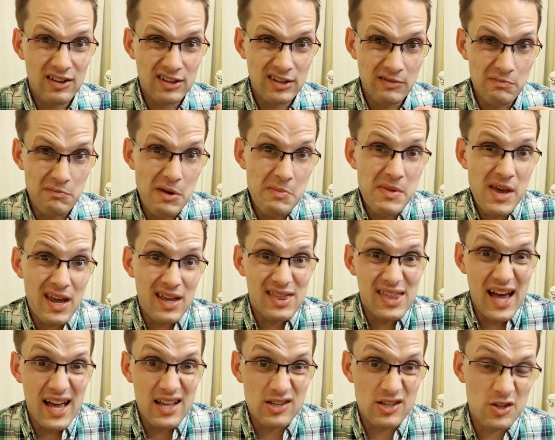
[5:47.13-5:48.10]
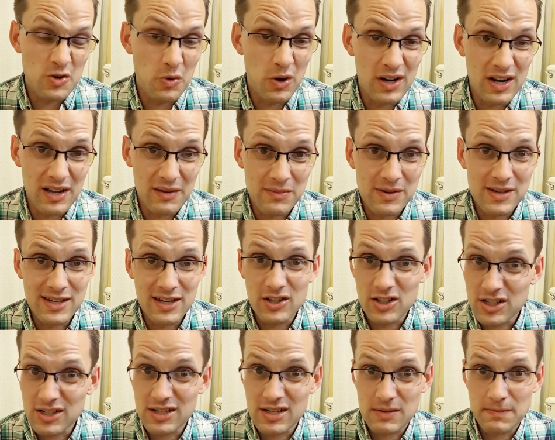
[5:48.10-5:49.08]
mimic that squatting
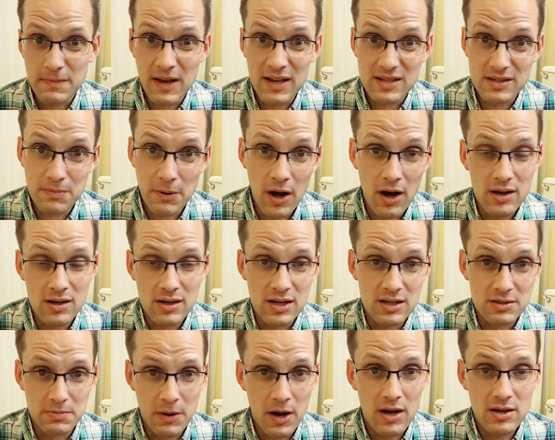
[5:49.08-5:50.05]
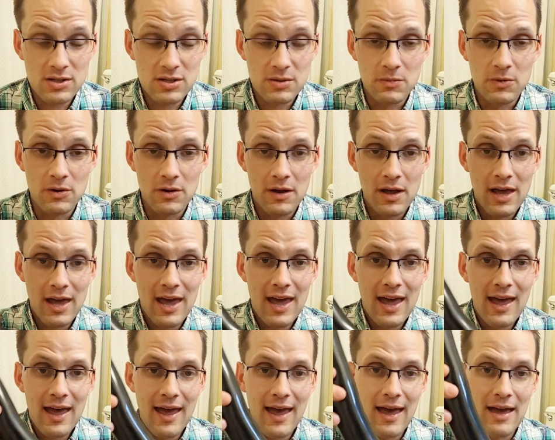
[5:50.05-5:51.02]
position as best as possible
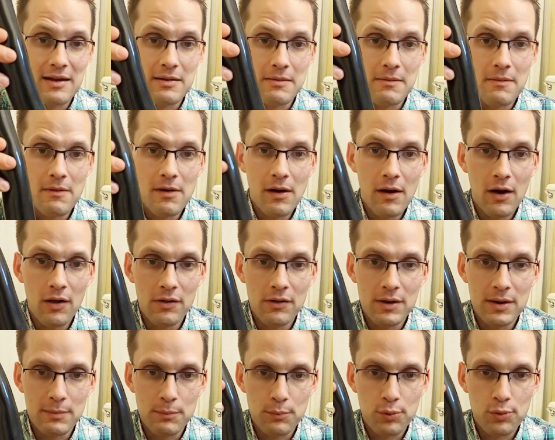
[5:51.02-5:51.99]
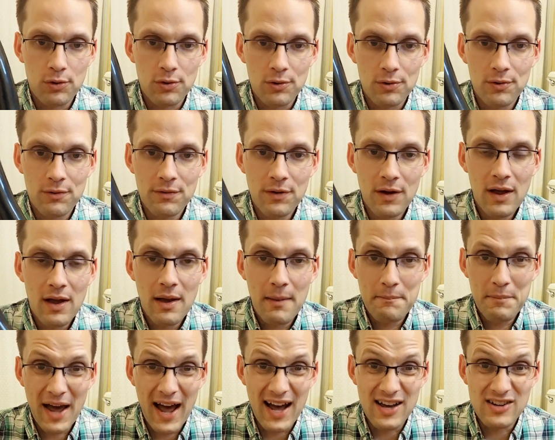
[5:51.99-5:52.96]
and improve
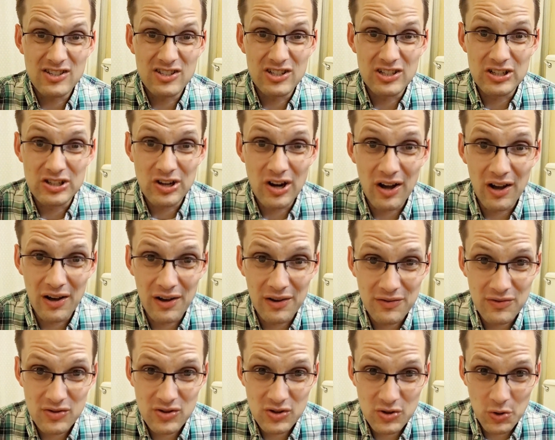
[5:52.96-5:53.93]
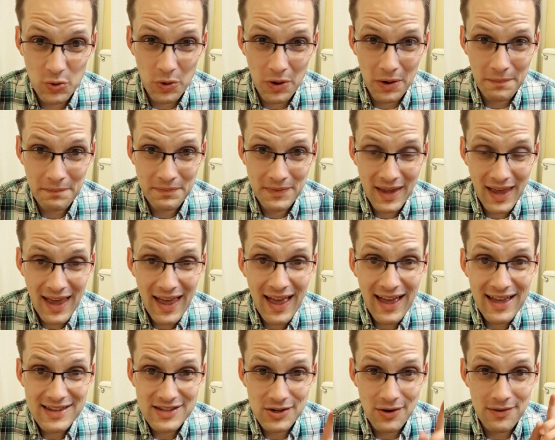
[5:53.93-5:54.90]
passage of stool.
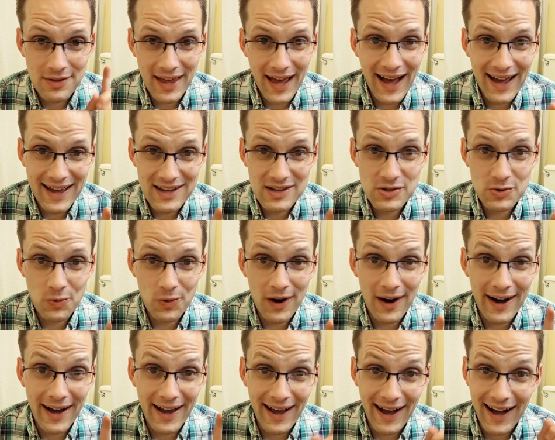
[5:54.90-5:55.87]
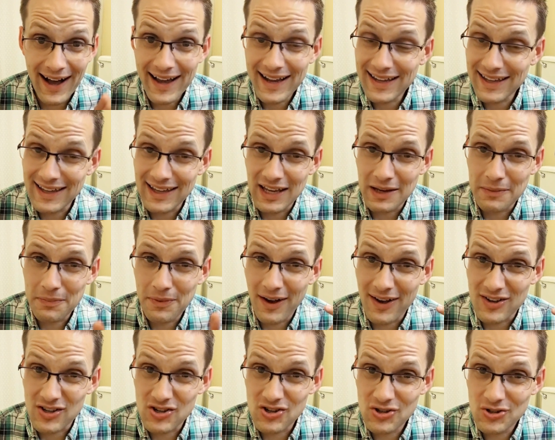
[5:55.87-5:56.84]
So that is why I keep
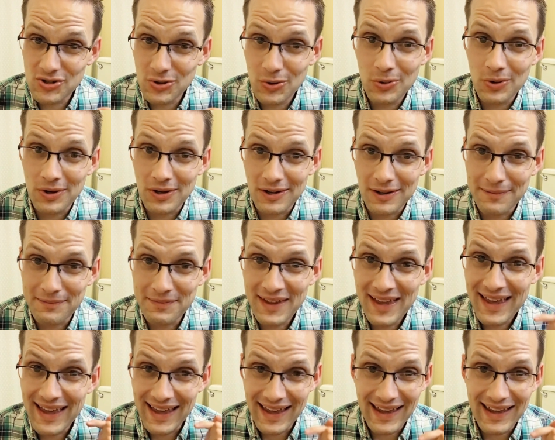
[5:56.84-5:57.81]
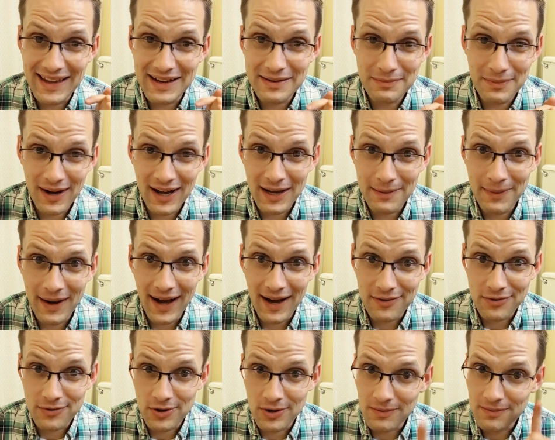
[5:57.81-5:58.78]
a stool in my
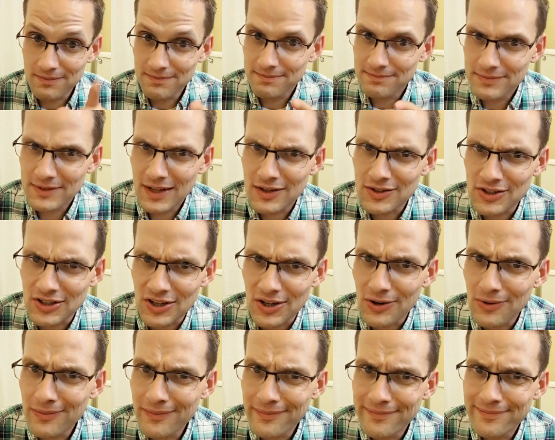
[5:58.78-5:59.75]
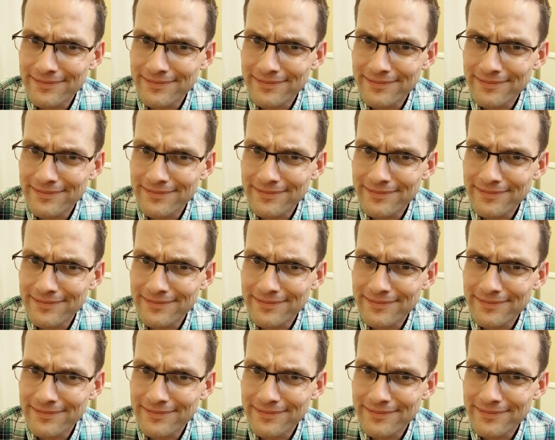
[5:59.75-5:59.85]
bathroom. Do you?